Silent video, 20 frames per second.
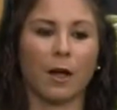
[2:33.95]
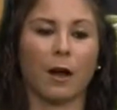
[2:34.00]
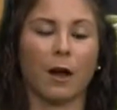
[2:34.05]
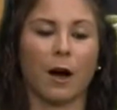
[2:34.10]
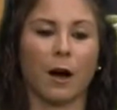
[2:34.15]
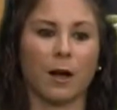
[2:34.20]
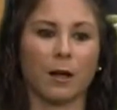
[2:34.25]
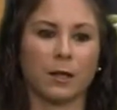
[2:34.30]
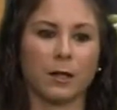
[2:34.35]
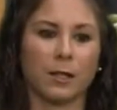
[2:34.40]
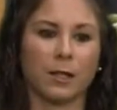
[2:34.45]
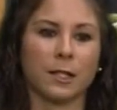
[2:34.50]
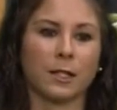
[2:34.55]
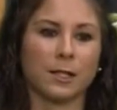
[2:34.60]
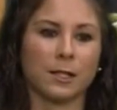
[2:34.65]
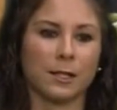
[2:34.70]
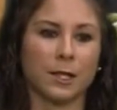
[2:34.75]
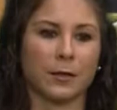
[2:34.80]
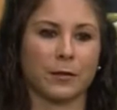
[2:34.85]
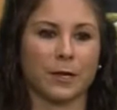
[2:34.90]
On
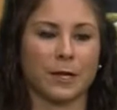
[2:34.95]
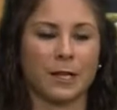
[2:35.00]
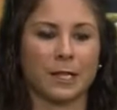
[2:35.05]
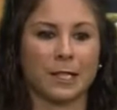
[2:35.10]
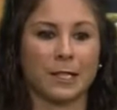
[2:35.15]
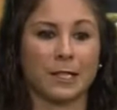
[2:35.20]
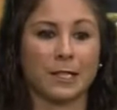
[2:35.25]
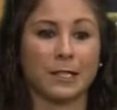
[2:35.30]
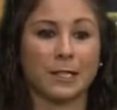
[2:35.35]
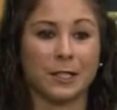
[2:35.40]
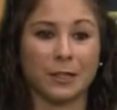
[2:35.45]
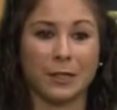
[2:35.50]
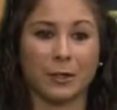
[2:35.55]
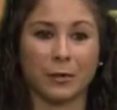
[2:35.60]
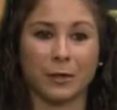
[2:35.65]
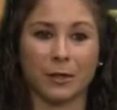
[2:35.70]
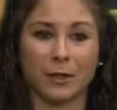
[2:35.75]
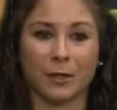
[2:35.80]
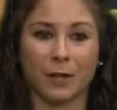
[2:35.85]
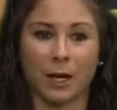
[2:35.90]
Thursday, we're going to continue
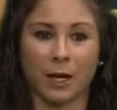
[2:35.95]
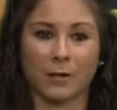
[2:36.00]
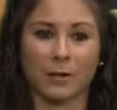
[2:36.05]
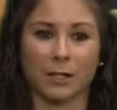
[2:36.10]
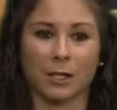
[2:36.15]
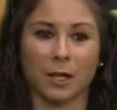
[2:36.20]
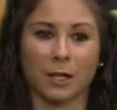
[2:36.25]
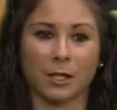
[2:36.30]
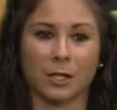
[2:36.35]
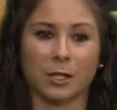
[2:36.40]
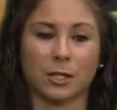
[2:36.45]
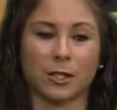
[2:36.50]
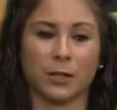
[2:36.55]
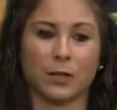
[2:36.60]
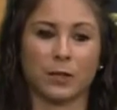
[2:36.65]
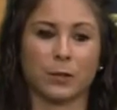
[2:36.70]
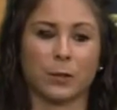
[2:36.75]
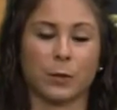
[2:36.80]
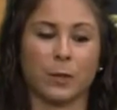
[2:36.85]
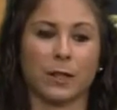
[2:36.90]
with our livestock
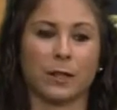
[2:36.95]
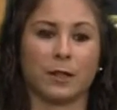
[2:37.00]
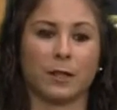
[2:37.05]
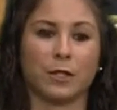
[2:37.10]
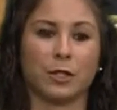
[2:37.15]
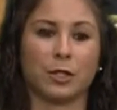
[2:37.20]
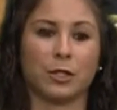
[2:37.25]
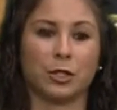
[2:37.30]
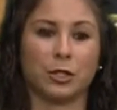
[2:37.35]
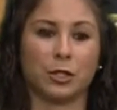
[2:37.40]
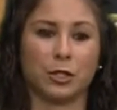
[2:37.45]
shows with the